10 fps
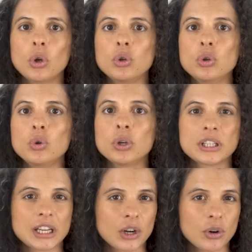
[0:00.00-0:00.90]
a new
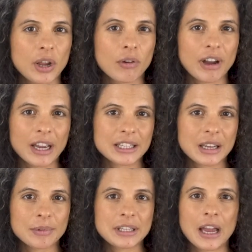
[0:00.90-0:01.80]
category of
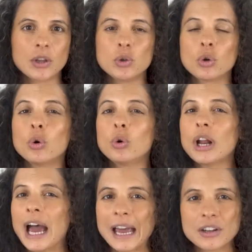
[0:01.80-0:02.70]
items that you
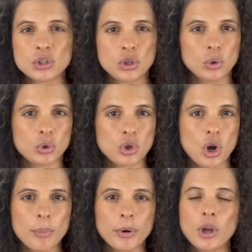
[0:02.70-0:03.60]
could add to your
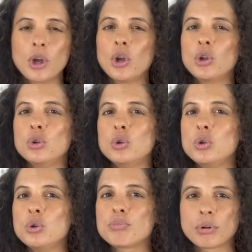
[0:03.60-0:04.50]
shop,
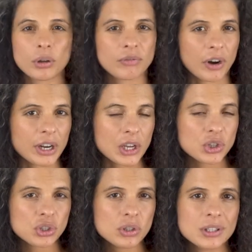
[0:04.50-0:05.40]
new product
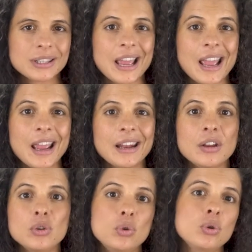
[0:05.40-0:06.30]
variations
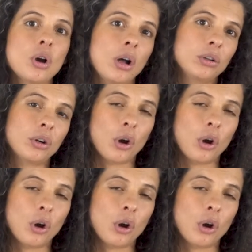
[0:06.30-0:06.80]
and new color